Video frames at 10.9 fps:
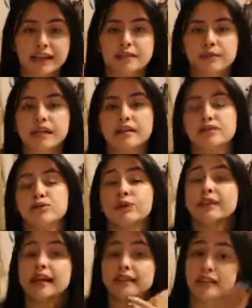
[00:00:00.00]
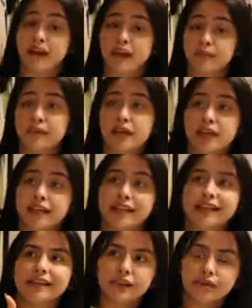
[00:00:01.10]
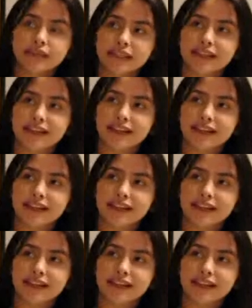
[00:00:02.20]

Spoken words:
is because during that time, they literally